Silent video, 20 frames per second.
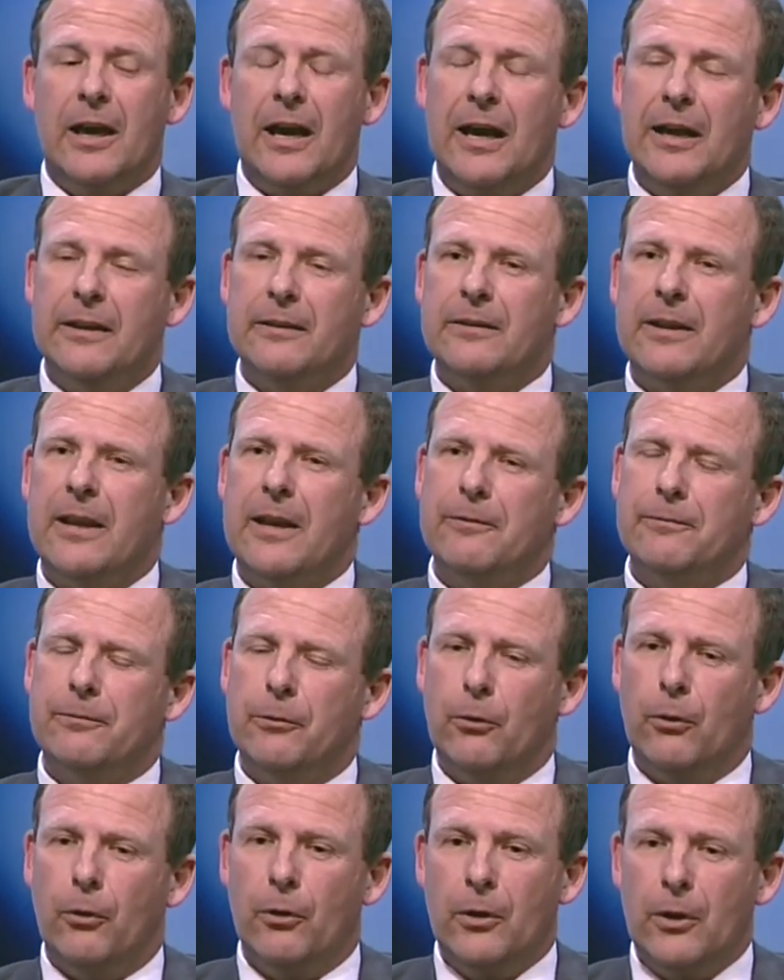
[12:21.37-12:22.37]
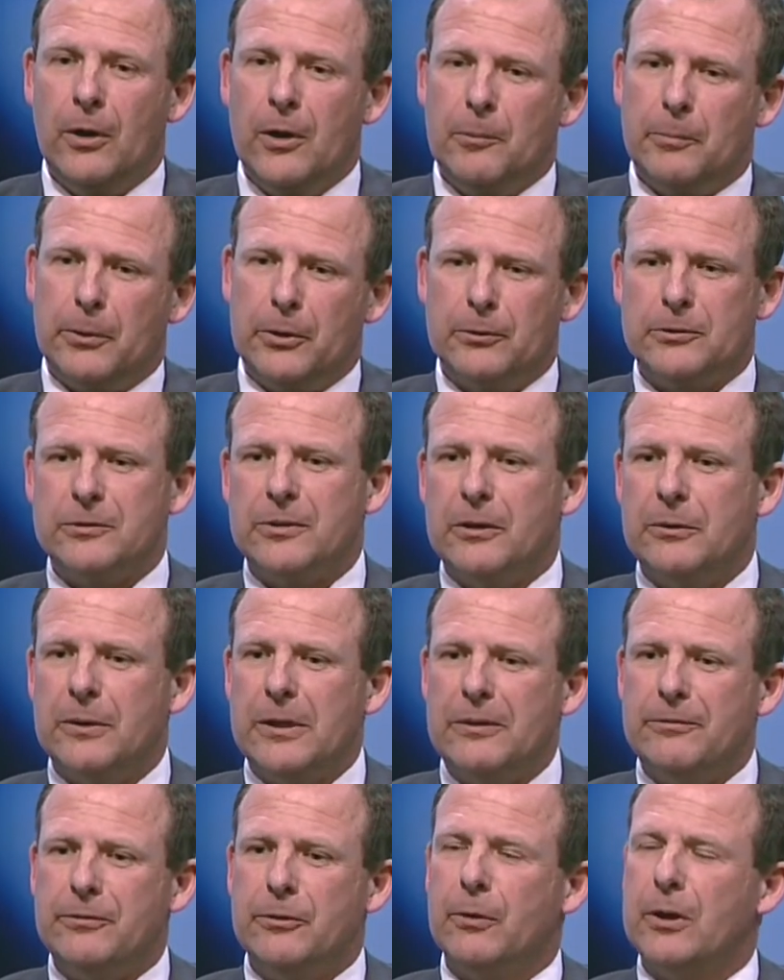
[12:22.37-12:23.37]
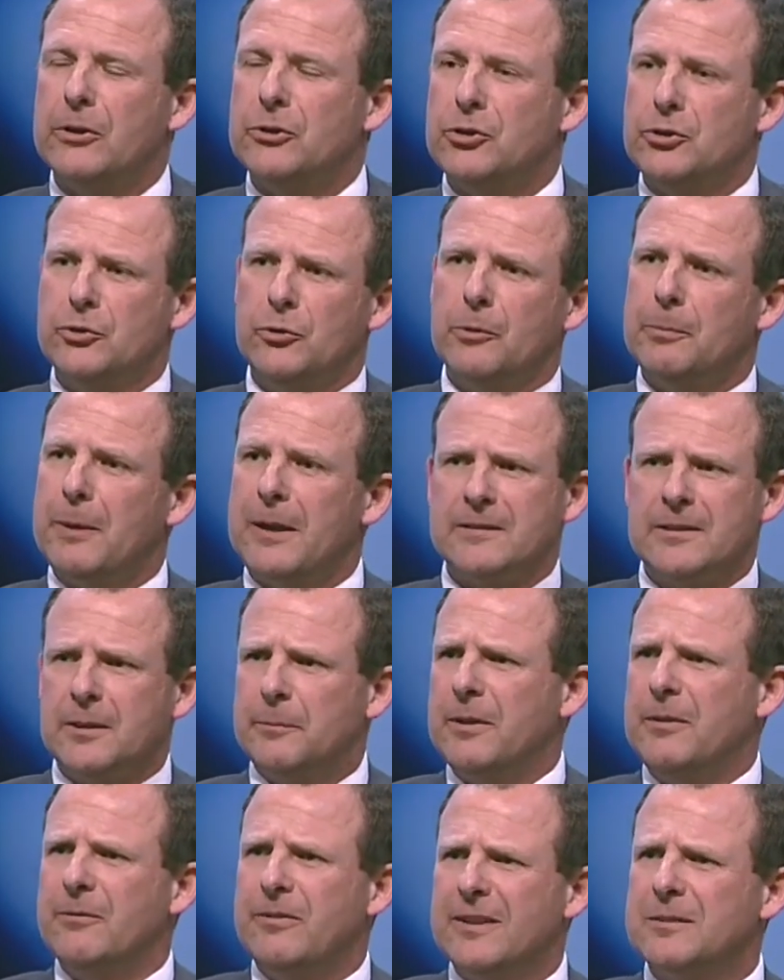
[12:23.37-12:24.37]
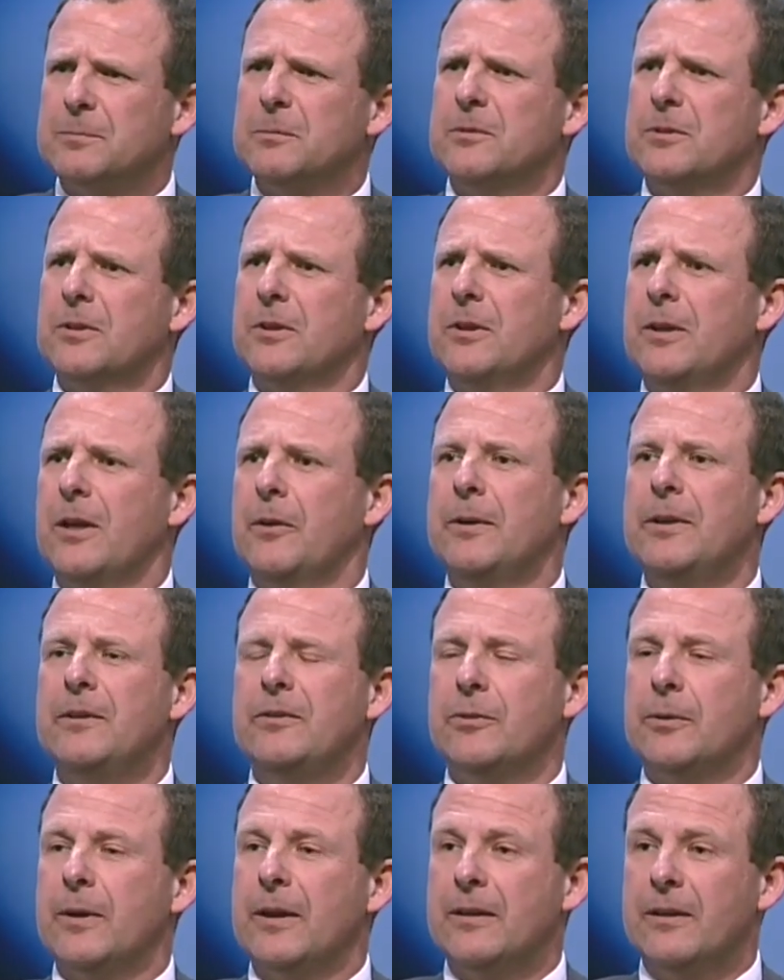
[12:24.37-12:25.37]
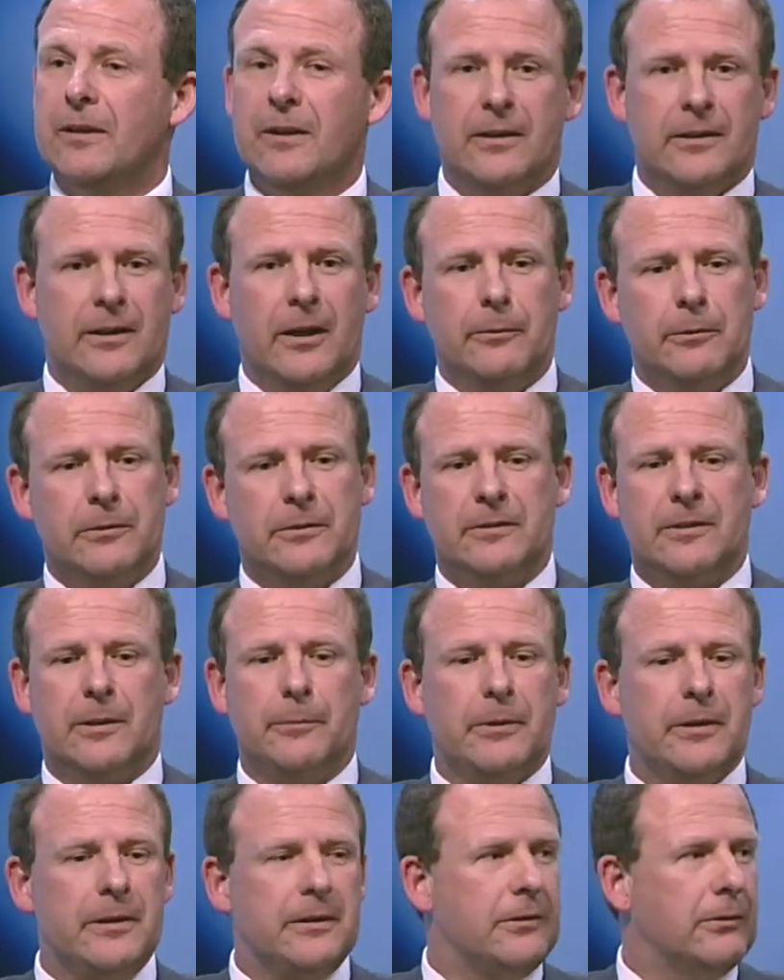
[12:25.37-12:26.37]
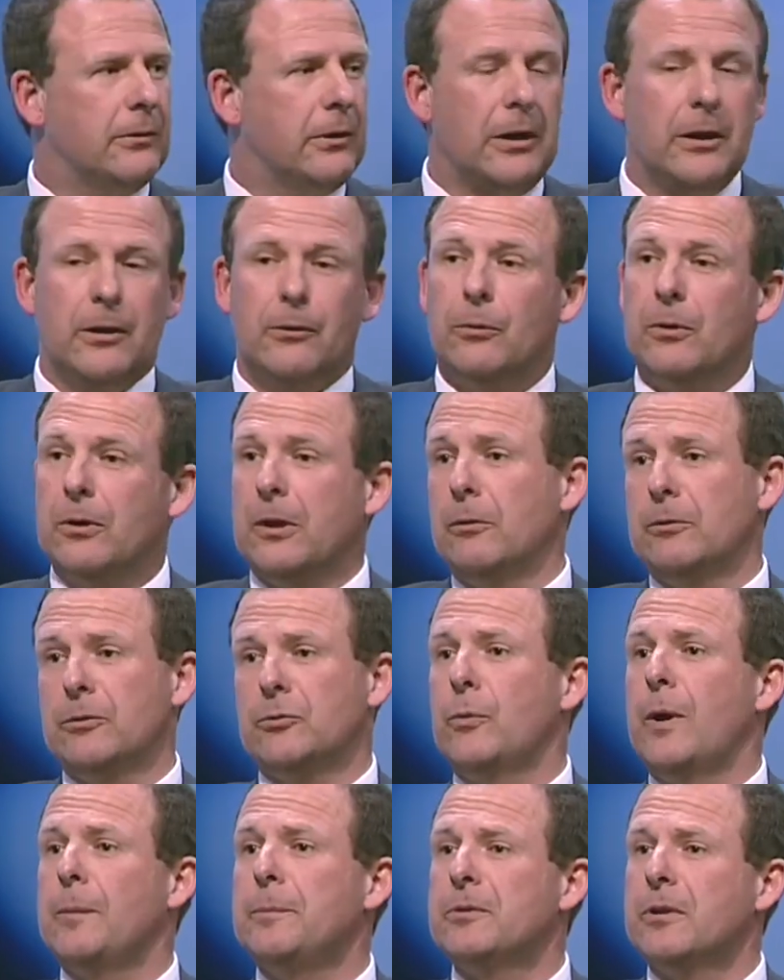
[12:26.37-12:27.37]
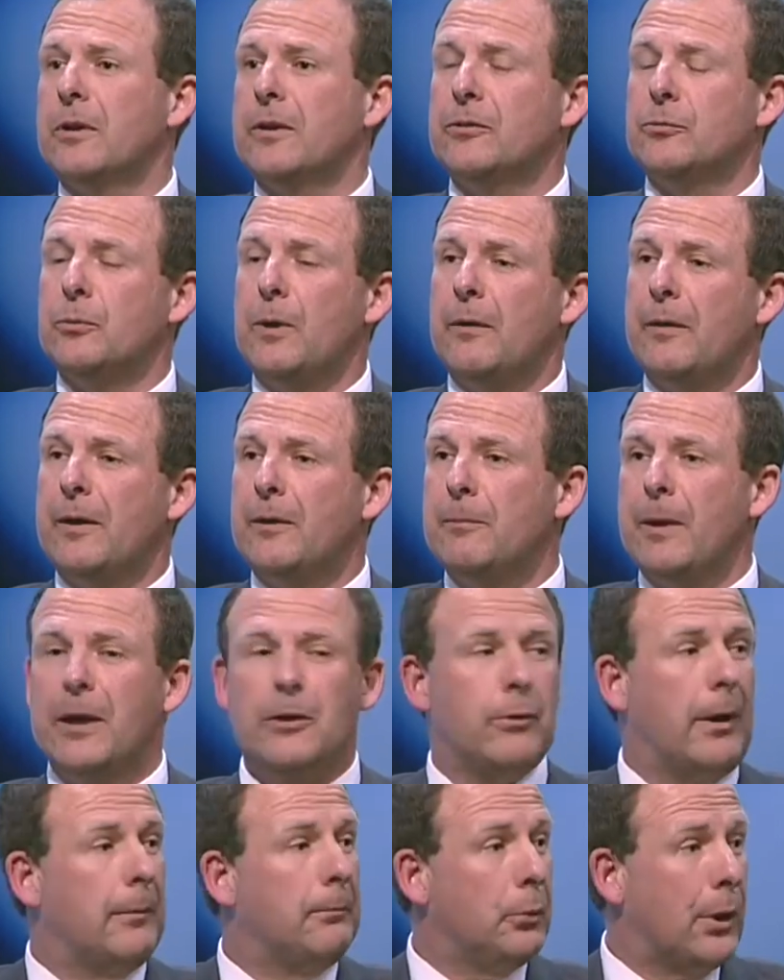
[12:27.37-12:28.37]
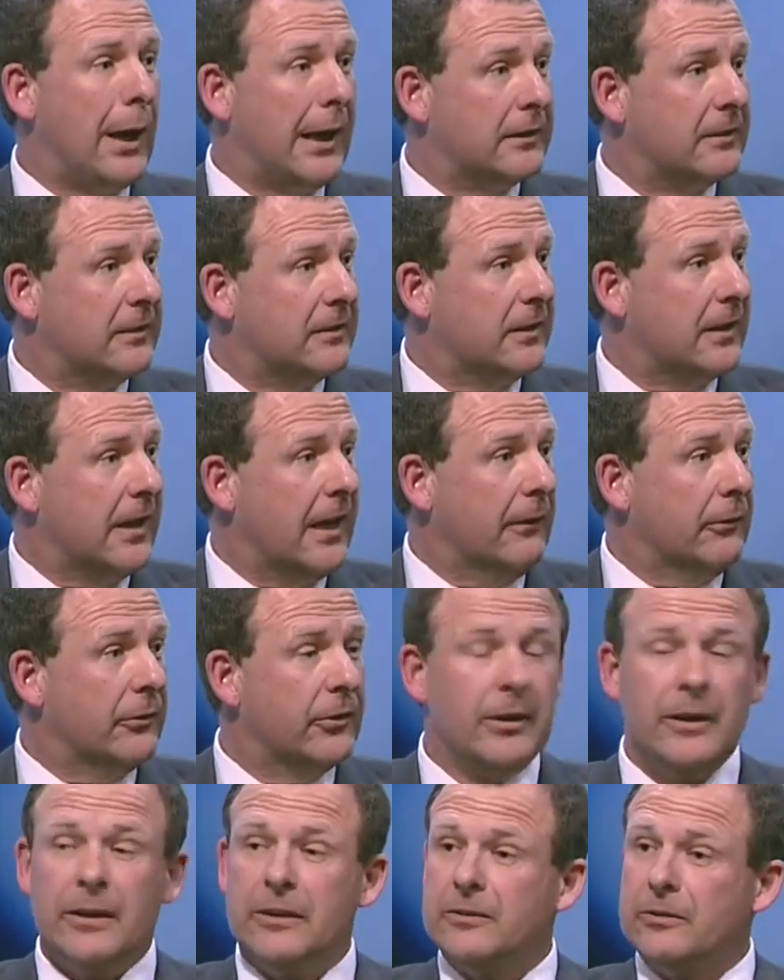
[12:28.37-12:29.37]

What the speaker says: And therefore, but also, if you're unsure about some of the investments that can go into it, go onto some of these, go onto websites where they may run practice accounts.